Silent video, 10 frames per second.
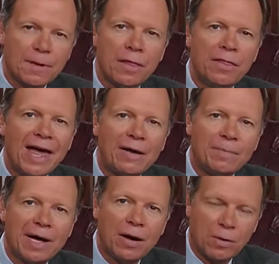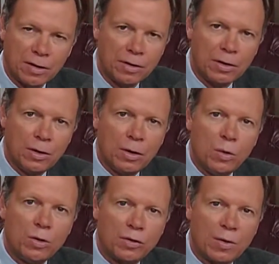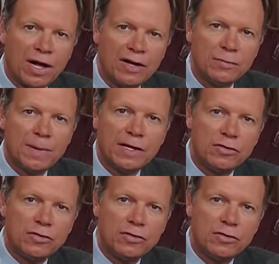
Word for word: That power would arise by